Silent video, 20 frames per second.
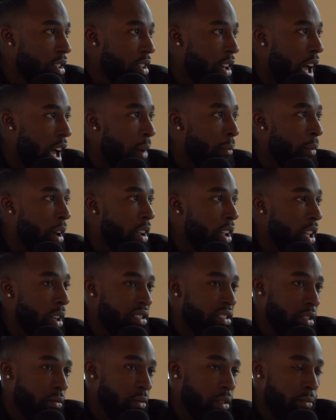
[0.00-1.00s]
I can't
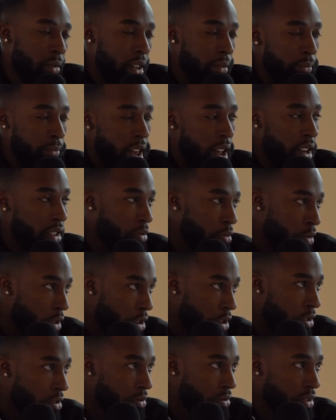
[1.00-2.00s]
sit here being mad at the
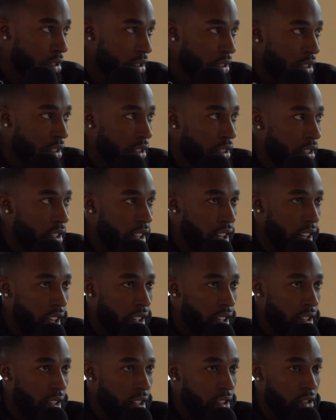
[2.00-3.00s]
world
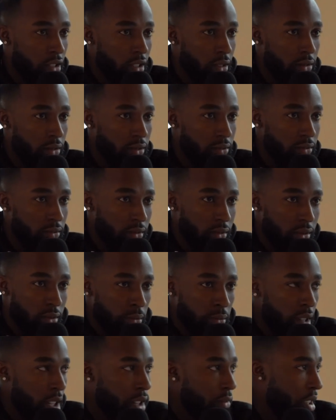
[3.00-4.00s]
and, you know,
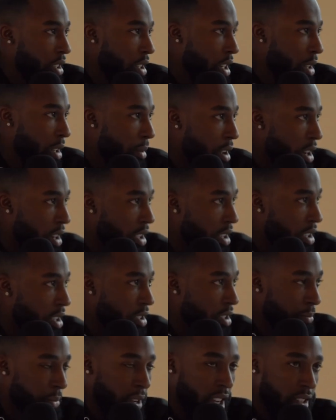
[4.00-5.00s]
motherfucking everybody
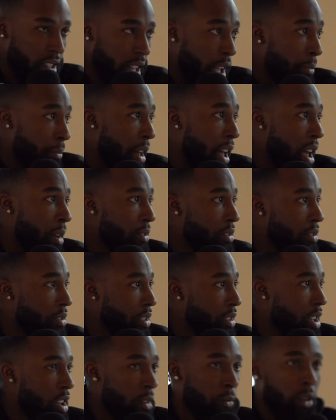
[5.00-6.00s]
because I'm mad
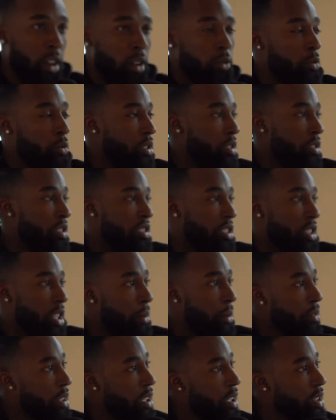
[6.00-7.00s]
about what the
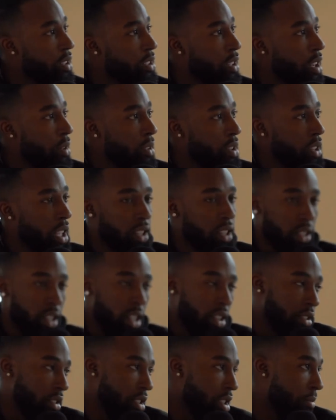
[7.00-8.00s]
GM did. You know what I mean? They did
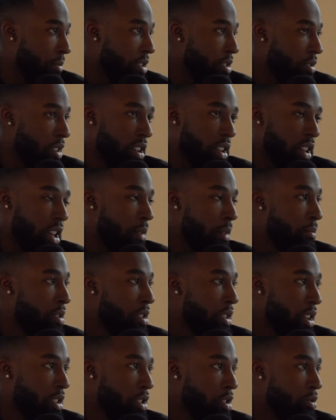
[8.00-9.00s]
nothing to me, so I can't be
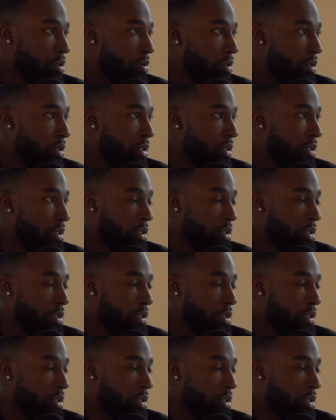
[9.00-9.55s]
that dude. Right.